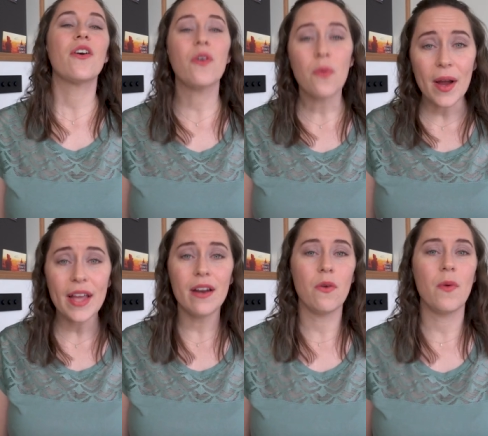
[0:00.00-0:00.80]

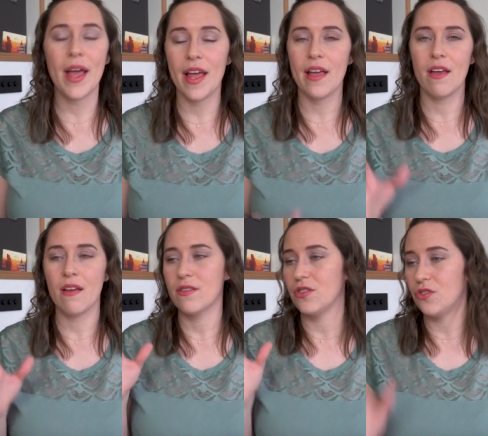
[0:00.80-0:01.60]
Great way
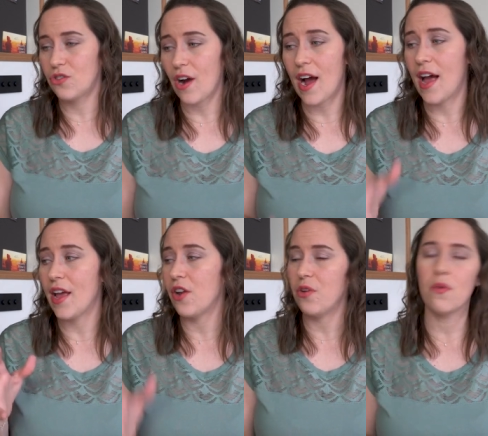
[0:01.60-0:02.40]
to
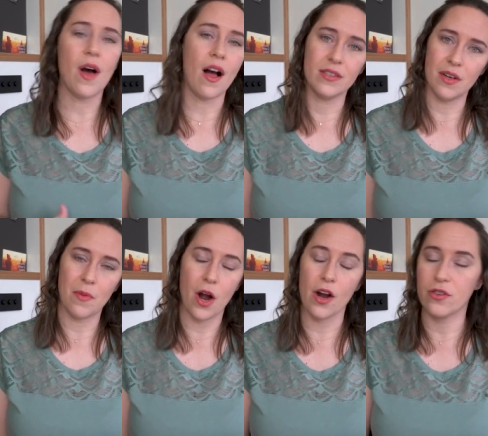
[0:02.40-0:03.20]
try new cocktail
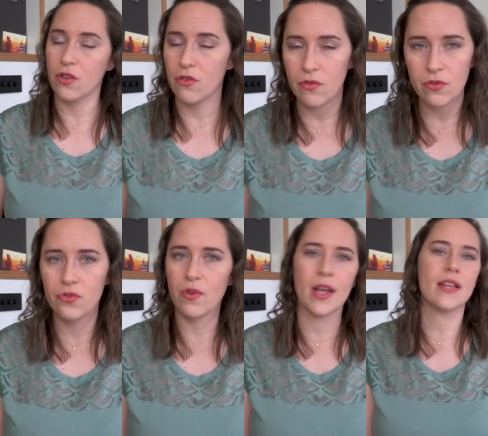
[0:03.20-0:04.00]
bars, new
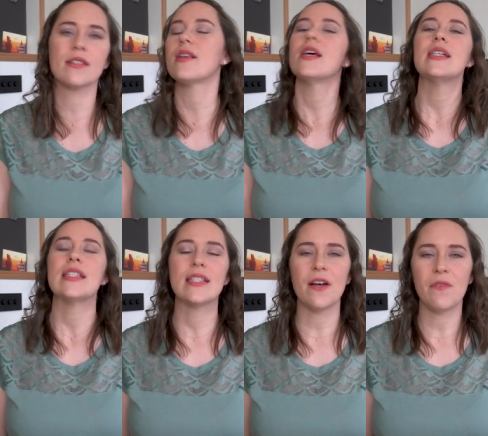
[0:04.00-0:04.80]
drinks,
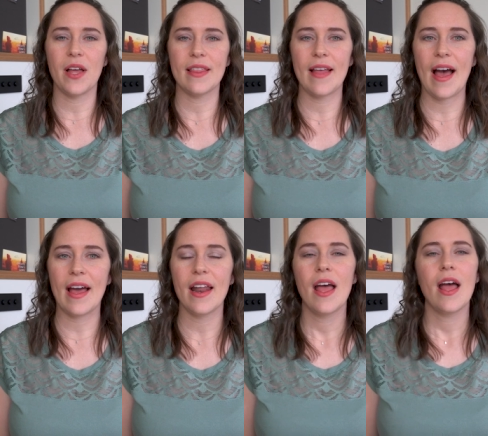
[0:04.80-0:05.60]
stuff like
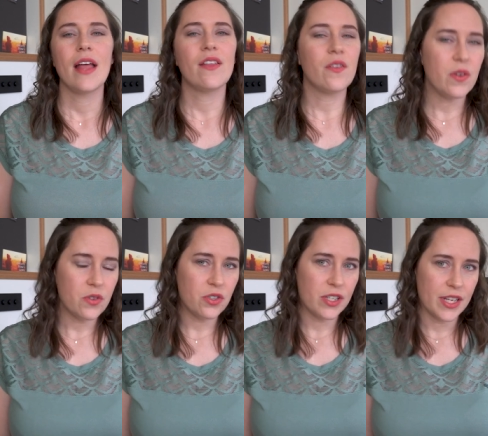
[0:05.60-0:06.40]
that. They're
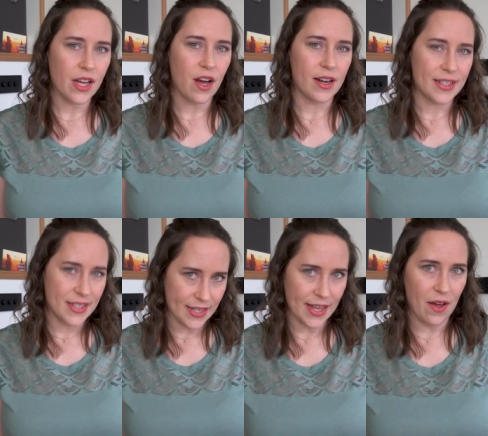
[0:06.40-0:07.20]
usually on a
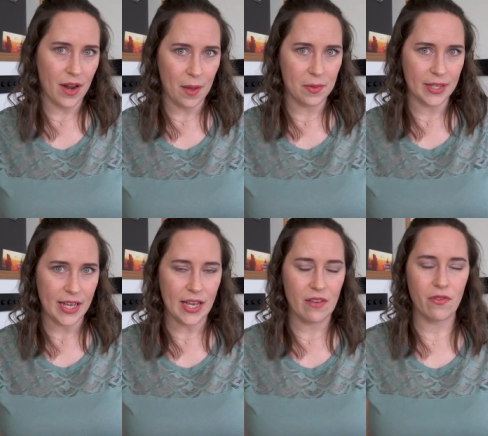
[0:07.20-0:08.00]
discount, I
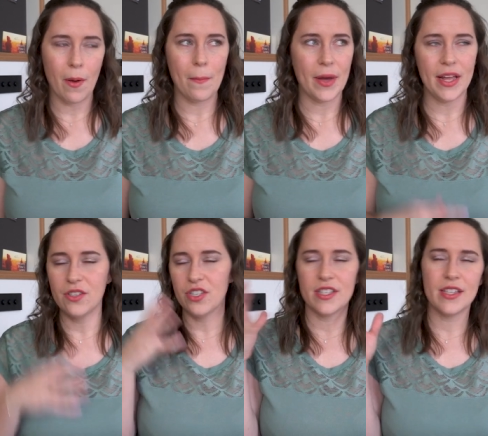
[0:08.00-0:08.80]
believe,
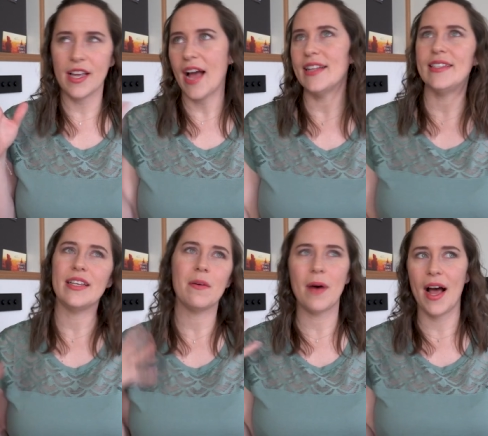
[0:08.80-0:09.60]
but just the
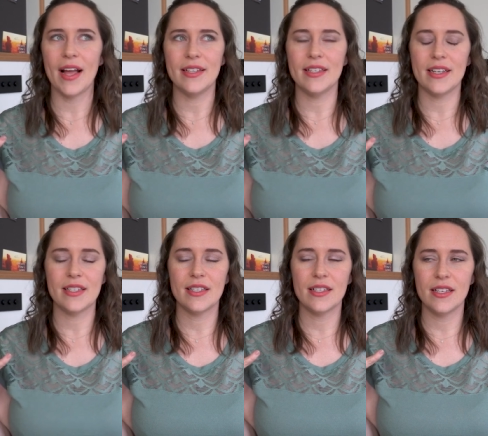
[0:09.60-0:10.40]
idea behind
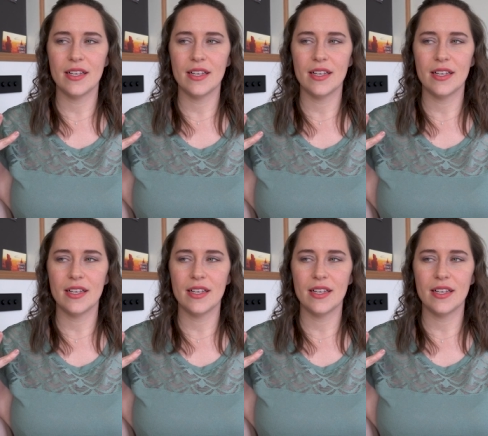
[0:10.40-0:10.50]
it,